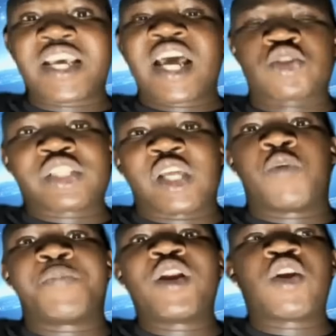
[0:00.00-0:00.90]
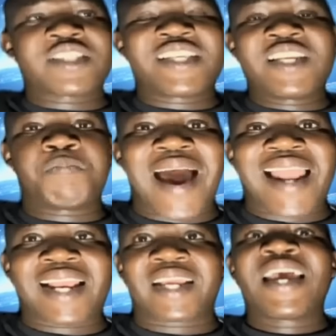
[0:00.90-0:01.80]
So they will be lost in
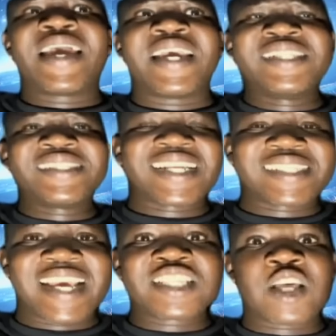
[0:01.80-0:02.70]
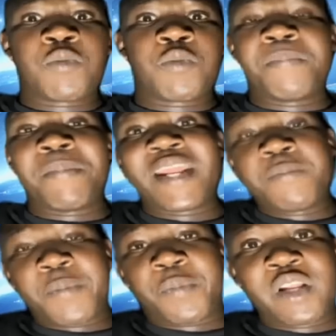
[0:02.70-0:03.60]
bulk. In that case, there will be many
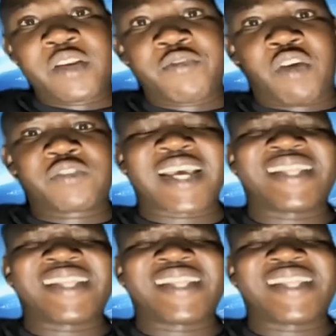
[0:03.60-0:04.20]
people involved,